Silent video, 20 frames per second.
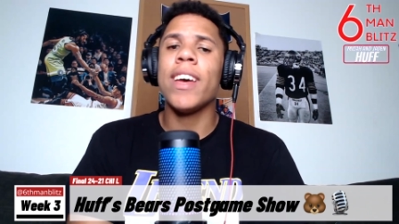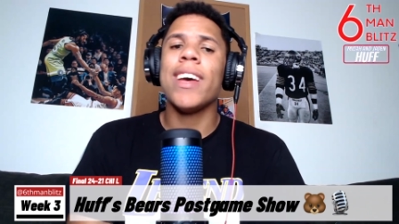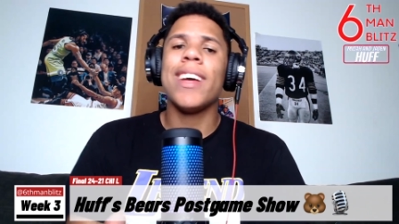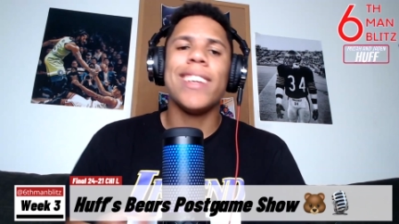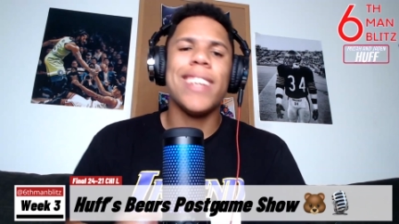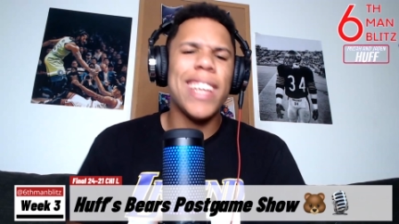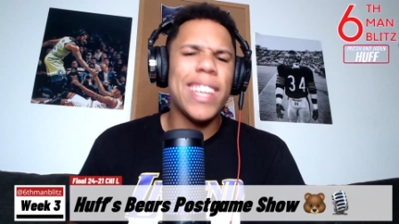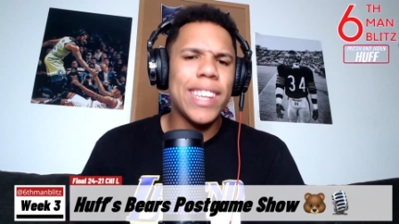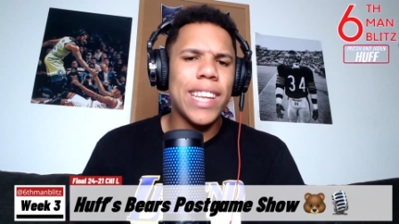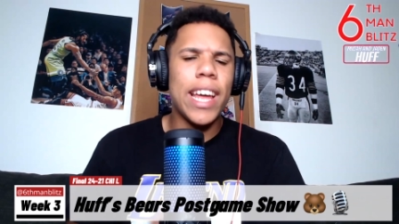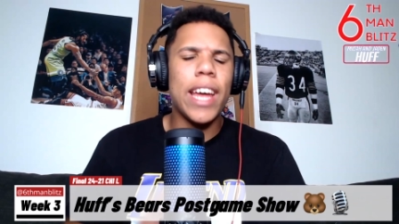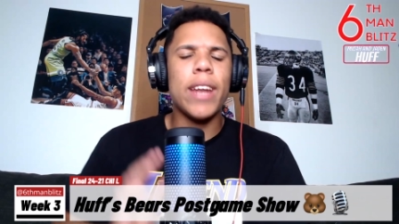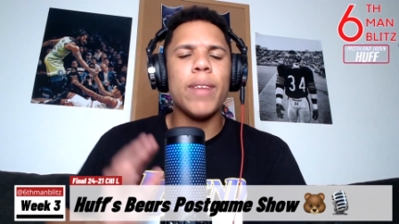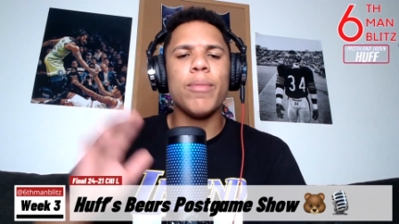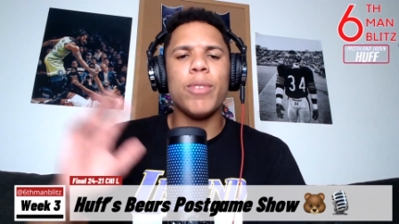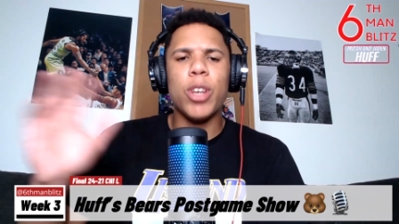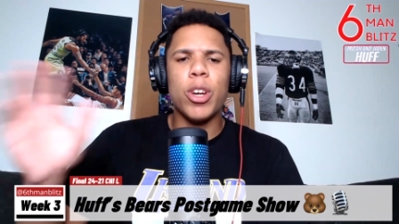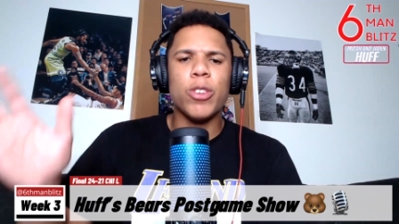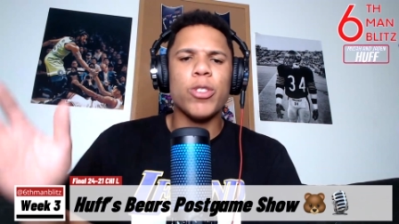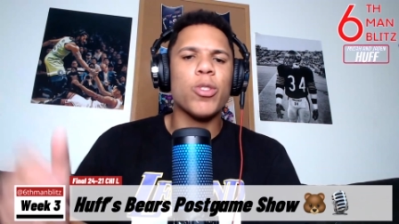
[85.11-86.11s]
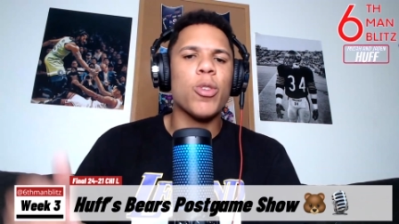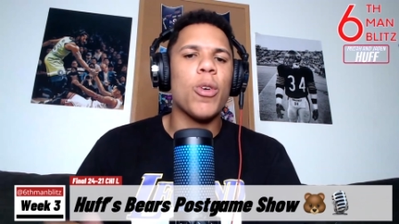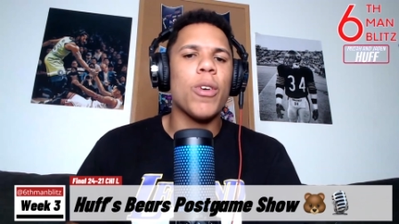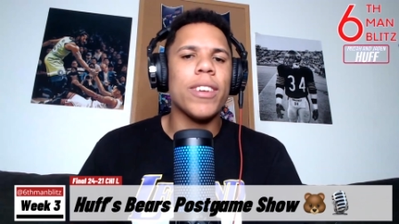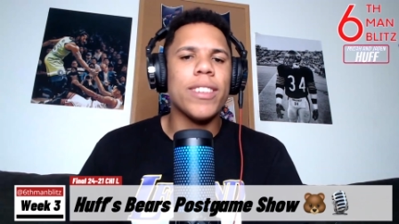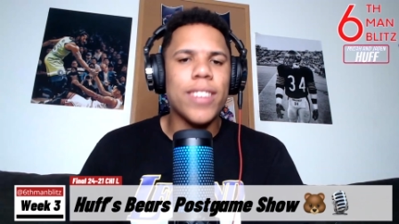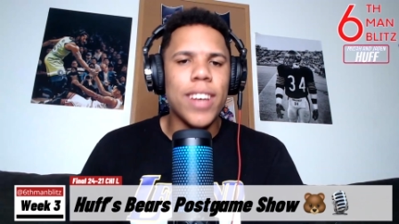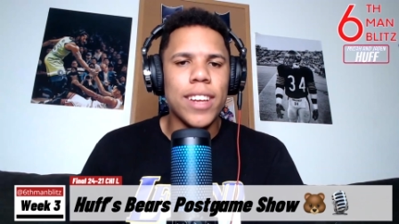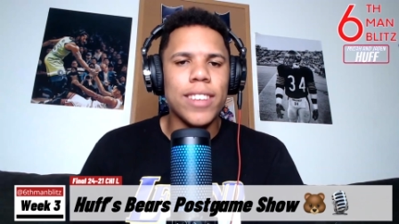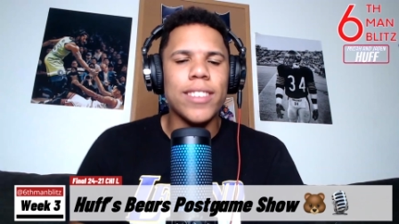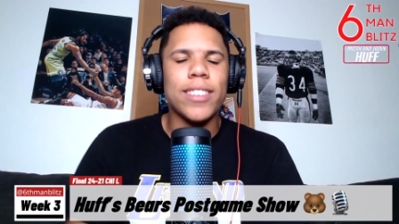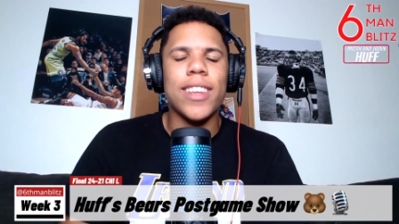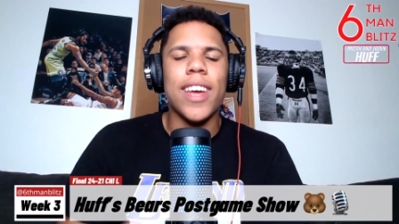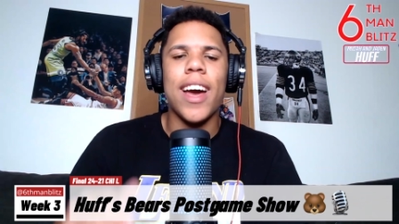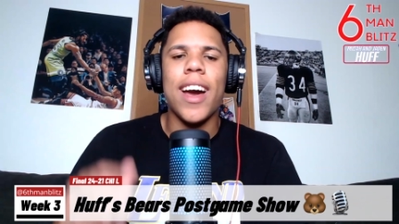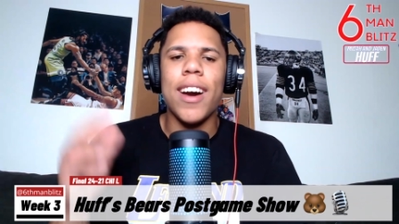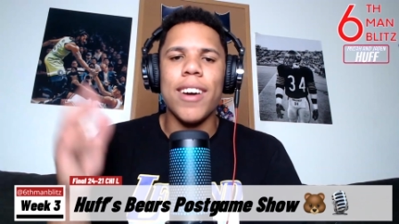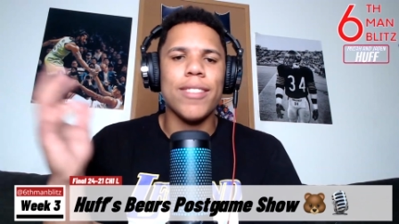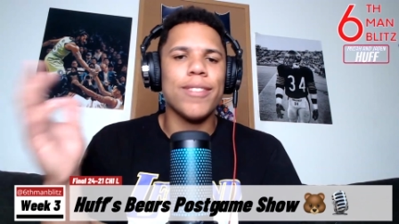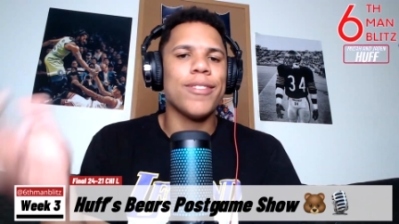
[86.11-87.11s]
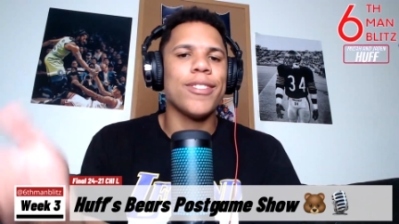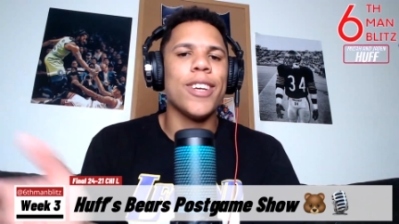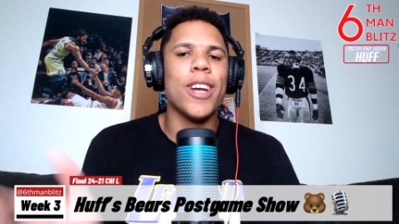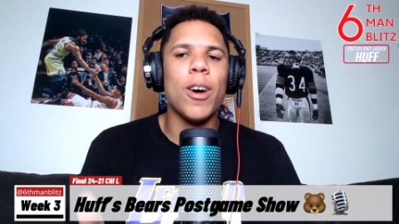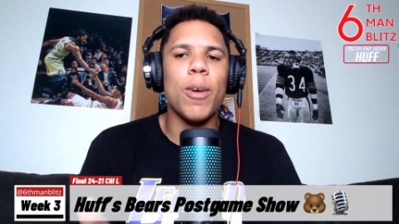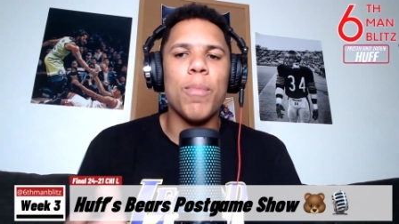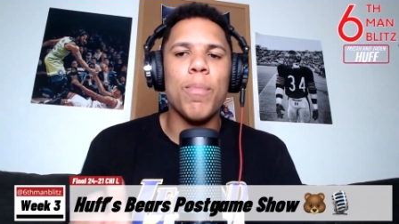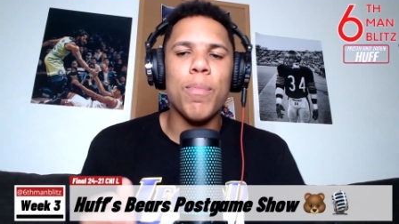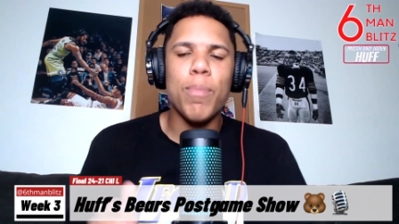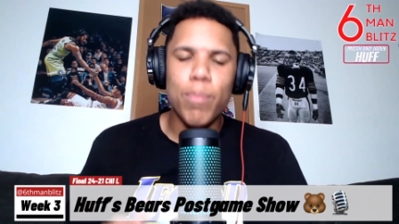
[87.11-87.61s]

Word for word: Didn't let him, you know, score a touchdown. You know,